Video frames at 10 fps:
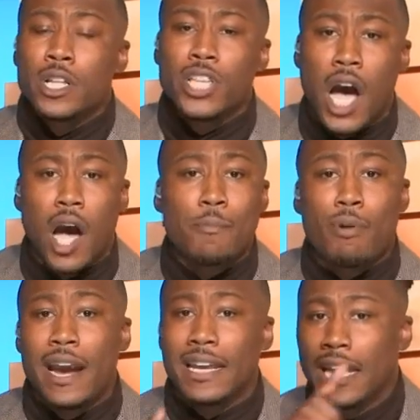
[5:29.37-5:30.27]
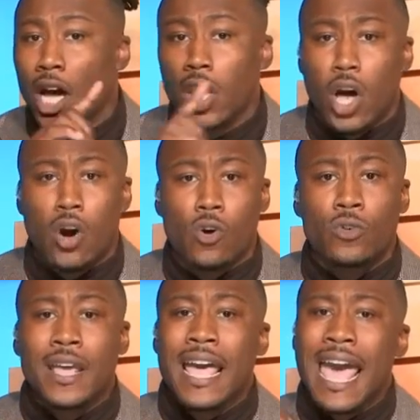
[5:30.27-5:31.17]
Tom Brady alone
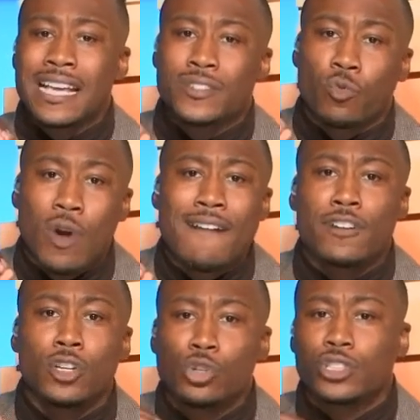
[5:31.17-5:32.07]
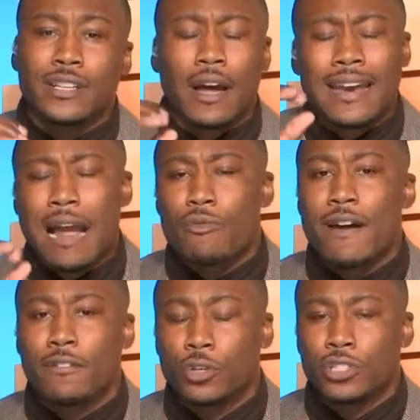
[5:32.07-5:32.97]
has not
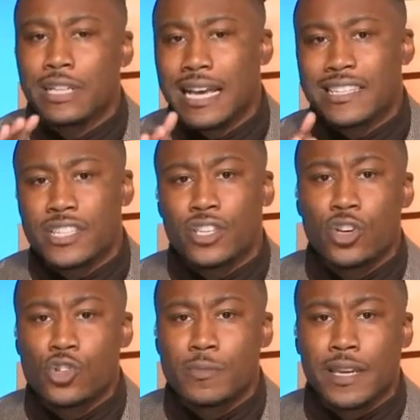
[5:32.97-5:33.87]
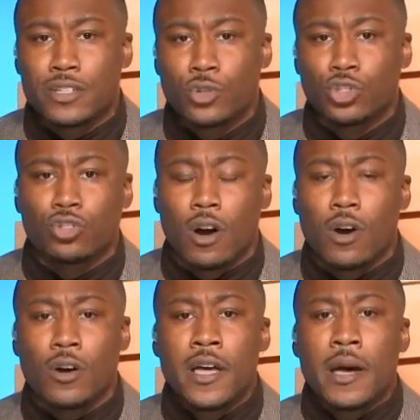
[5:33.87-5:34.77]
revolutionized, excuse me, too
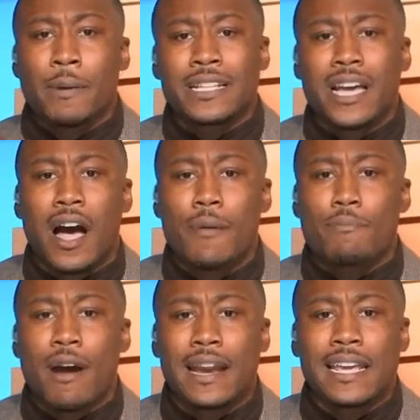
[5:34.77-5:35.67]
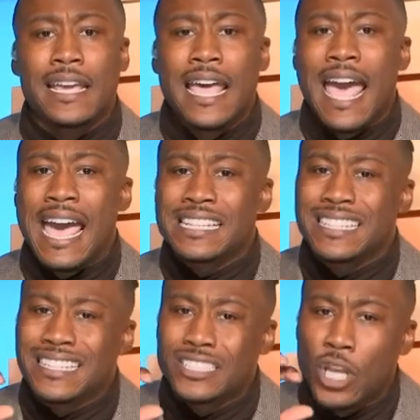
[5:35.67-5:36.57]
strong, but Tom Brady
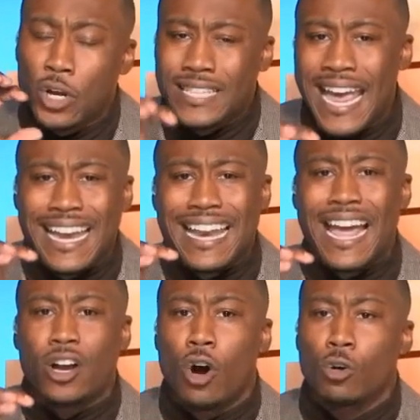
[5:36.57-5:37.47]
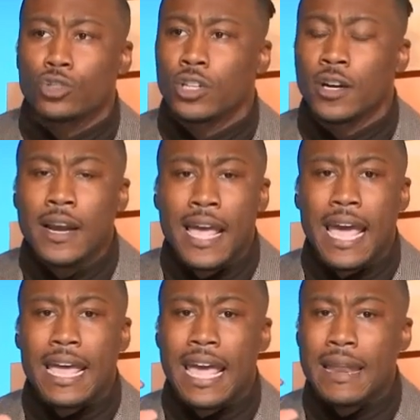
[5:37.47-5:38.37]
has taken that culture
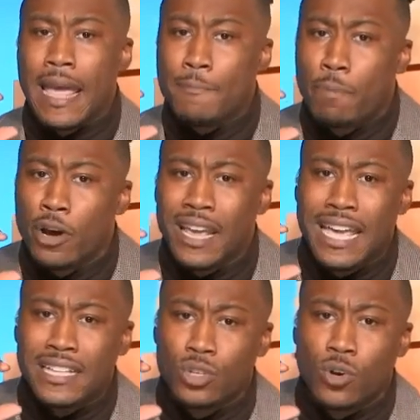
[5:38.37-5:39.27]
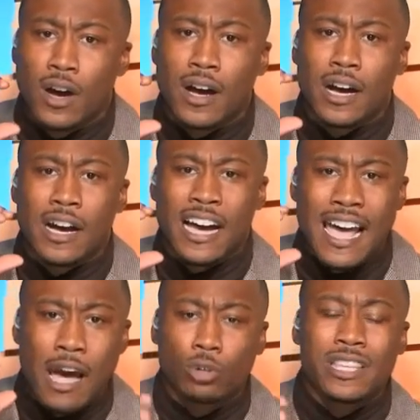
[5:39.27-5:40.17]
and put it into a
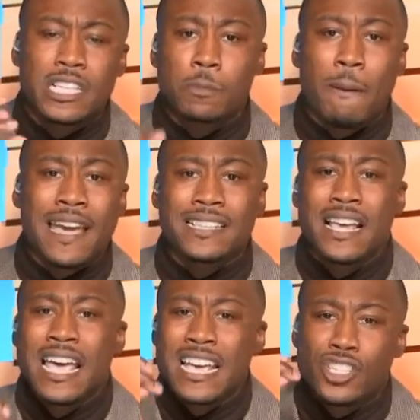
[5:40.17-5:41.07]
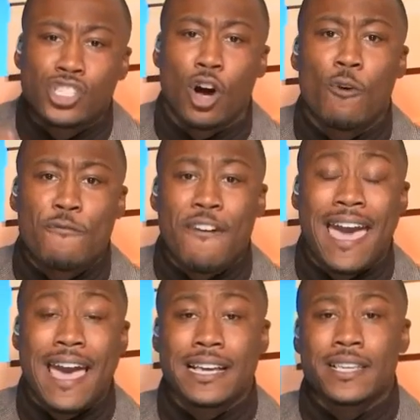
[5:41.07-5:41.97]
healthy space so
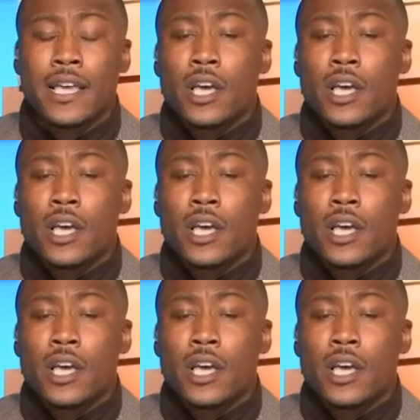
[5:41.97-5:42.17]
fast.